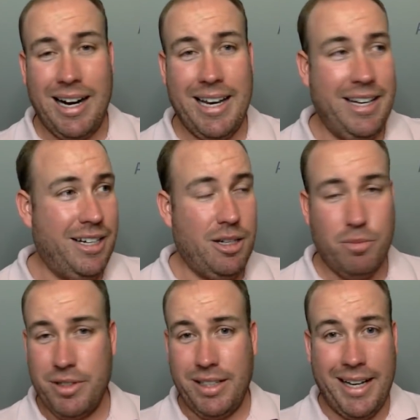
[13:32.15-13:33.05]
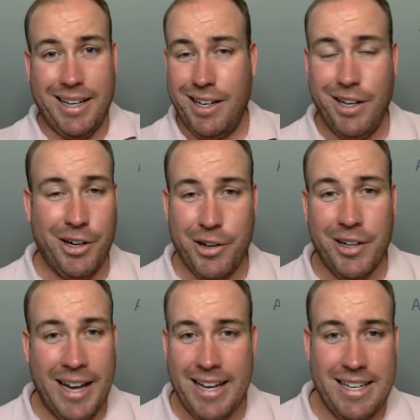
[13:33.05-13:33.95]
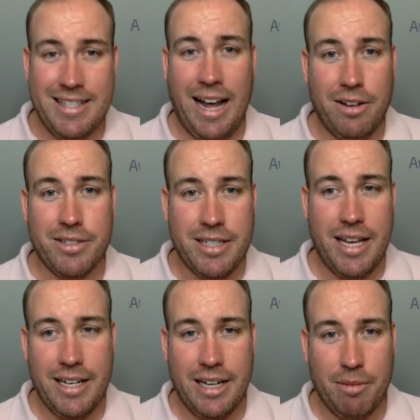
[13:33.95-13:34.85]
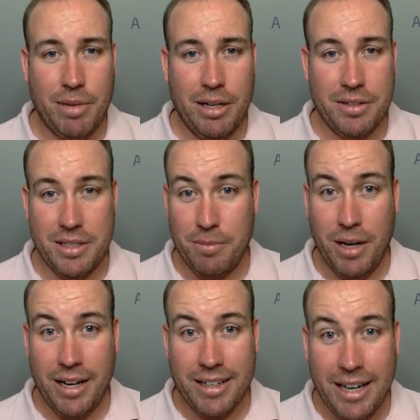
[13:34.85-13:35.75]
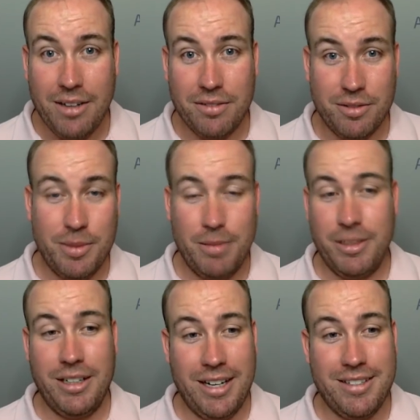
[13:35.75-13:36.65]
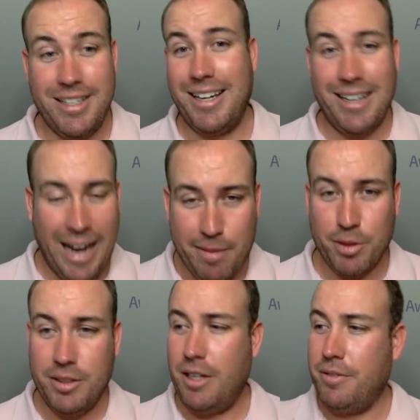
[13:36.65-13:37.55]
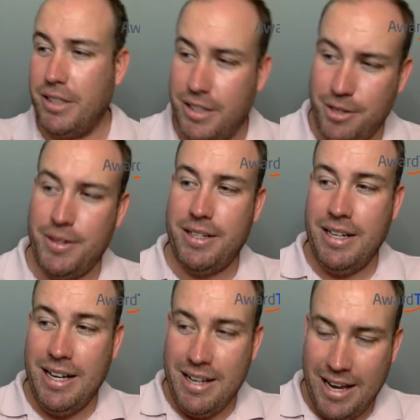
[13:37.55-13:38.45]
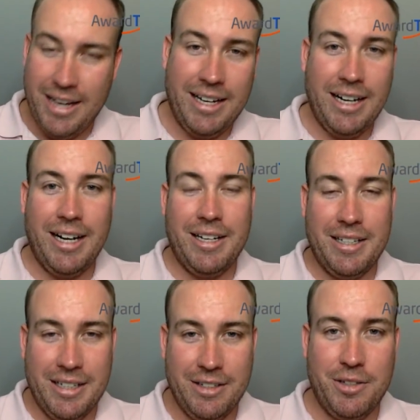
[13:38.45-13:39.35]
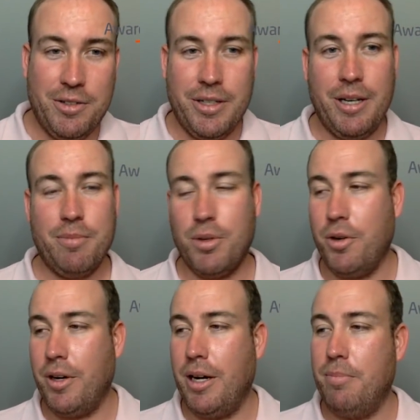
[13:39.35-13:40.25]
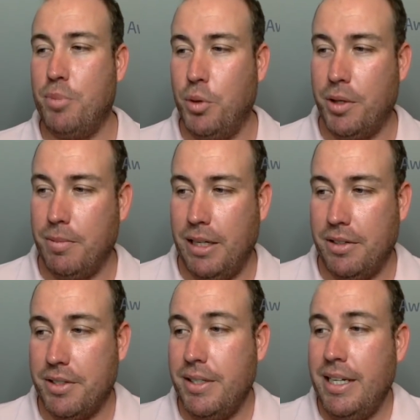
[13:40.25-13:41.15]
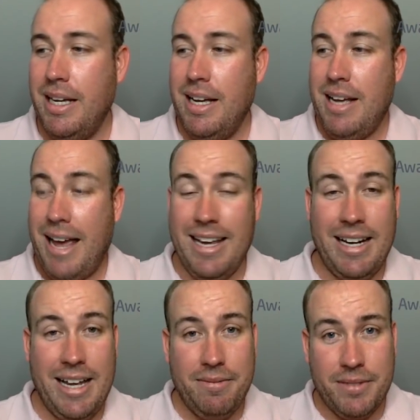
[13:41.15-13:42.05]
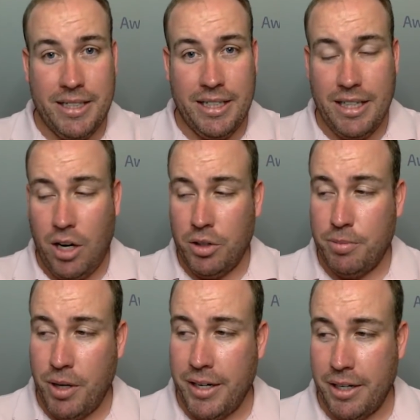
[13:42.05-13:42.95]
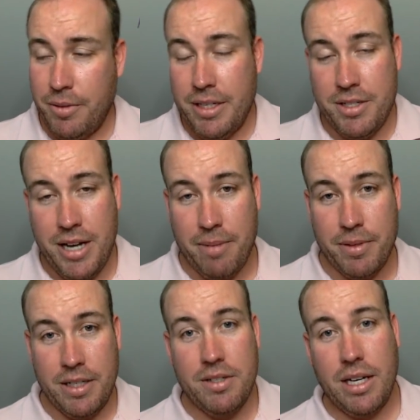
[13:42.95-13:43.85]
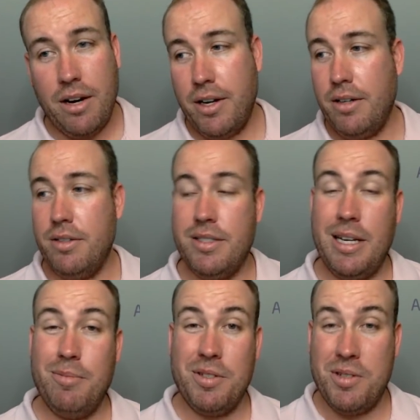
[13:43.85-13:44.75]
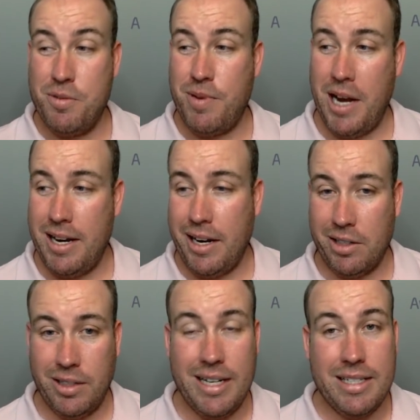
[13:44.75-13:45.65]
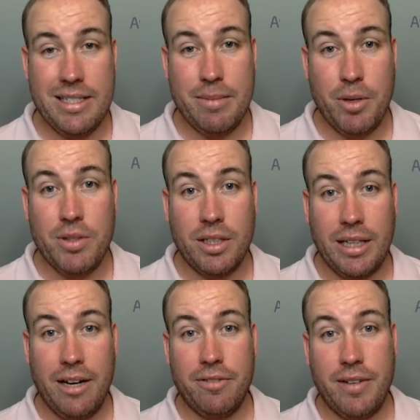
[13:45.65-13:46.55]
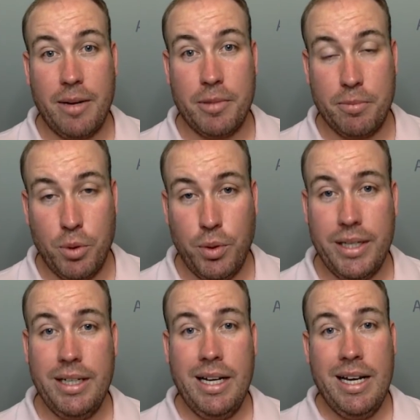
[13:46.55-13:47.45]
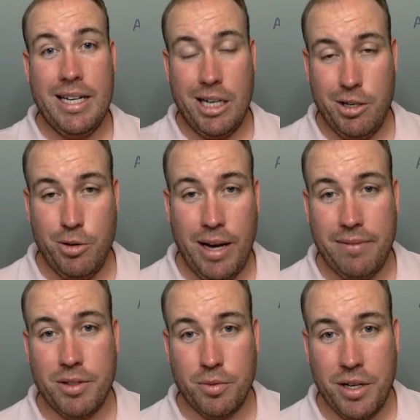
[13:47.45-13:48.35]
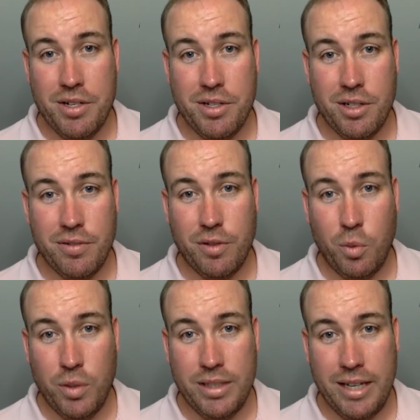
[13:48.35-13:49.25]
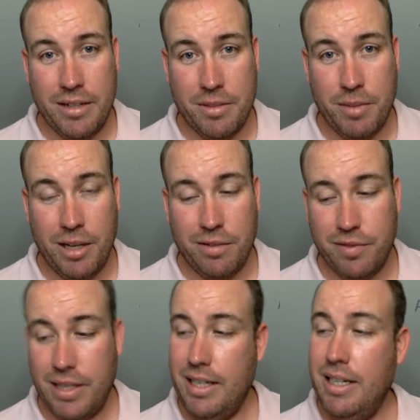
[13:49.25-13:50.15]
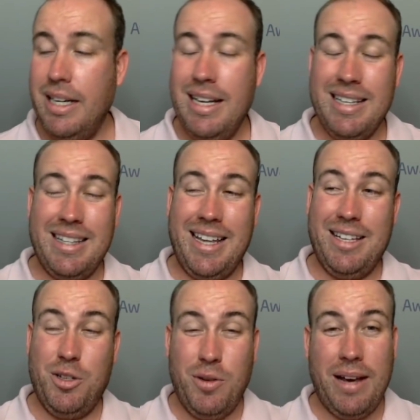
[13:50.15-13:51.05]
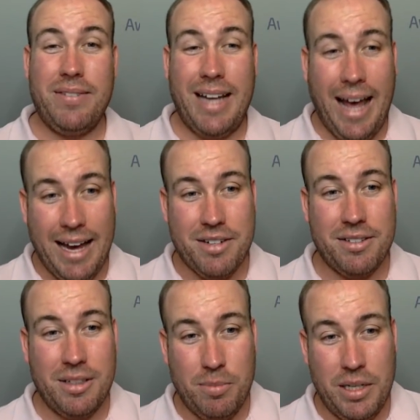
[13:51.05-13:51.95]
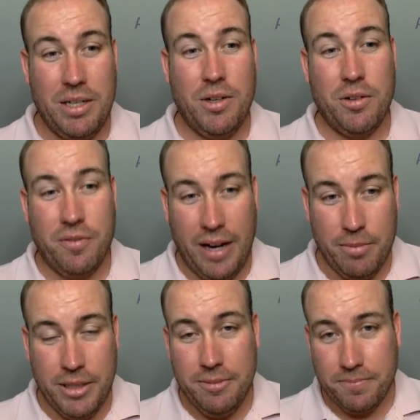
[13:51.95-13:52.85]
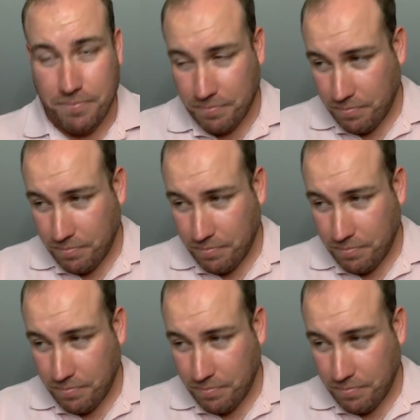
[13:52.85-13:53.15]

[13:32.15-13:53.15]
I ended up with like 180,000 Etihad miles in my account from Emily and I's ticket. Absolutely lovely. Do it. Etihad, get used to that program. Pool your miles. ANA, the All Nippon Airways Japanese carrier, same with Japan Airlines. They both allow family pooling. You do have to register for a 1,000 mile fee. They do have to actually be your family.